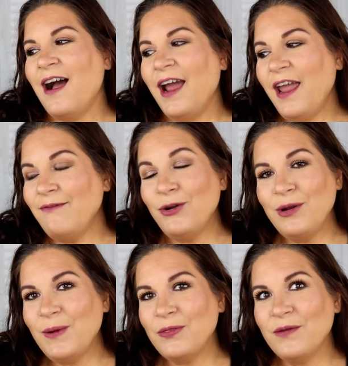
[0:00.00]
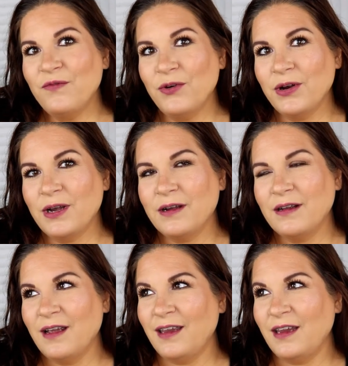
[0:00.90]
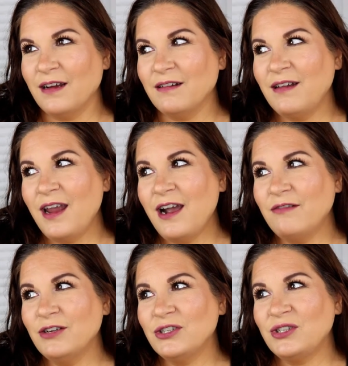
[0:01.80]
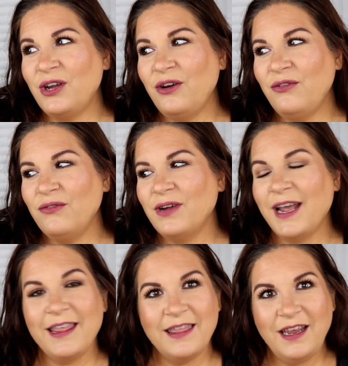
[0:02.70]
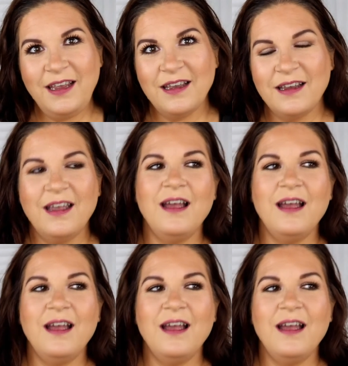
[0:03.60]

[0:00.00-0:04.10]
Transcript: I have known about them for a year now or so, I think,